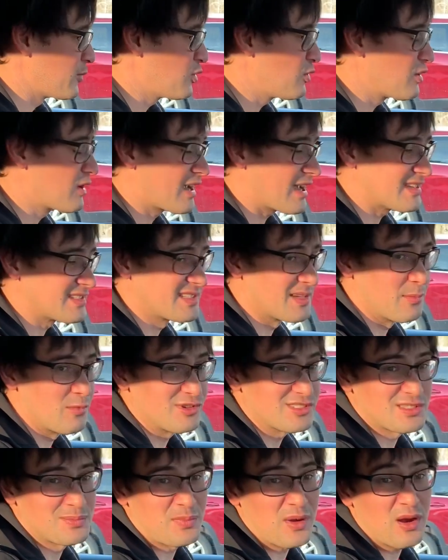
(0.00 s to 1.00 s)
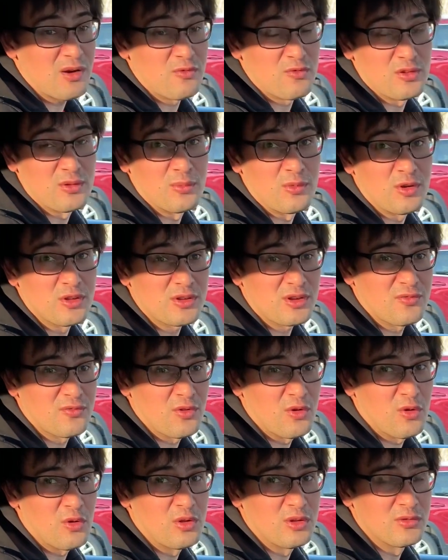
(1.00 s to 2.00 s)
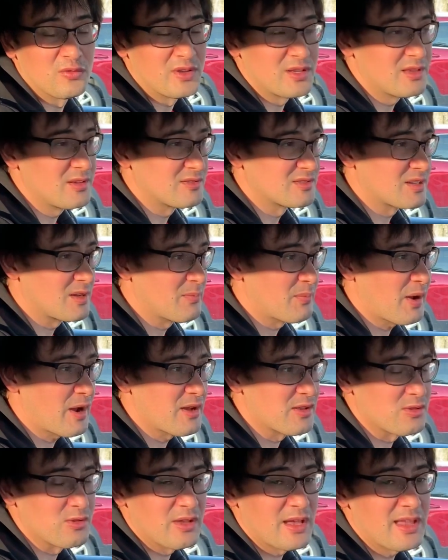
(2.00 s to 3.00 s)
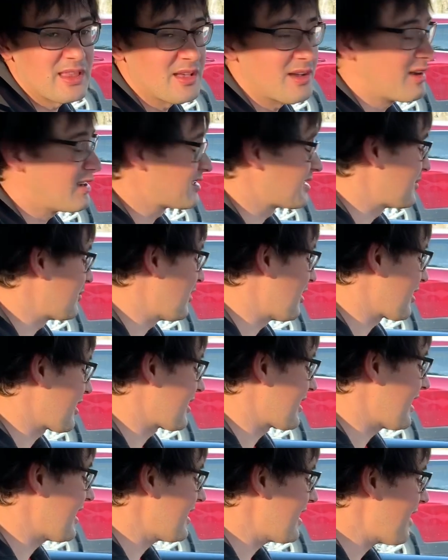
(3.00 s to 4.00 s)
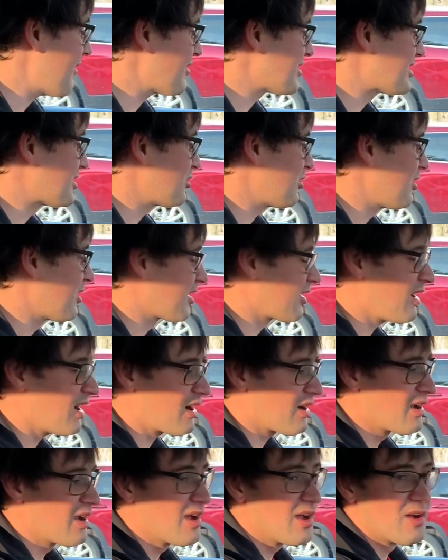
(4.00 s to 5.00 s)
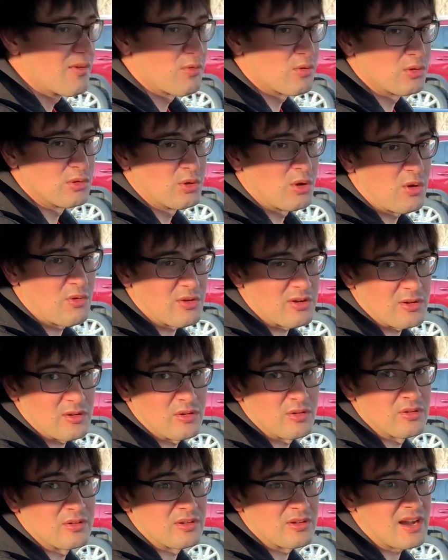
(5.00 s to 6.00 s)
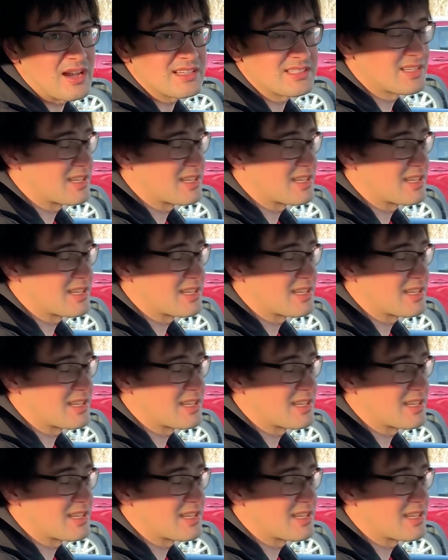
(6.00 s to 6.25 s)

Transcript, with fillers: Buick has the most powerful motor for all windows compared to any other market. I never saw a car who lower or raise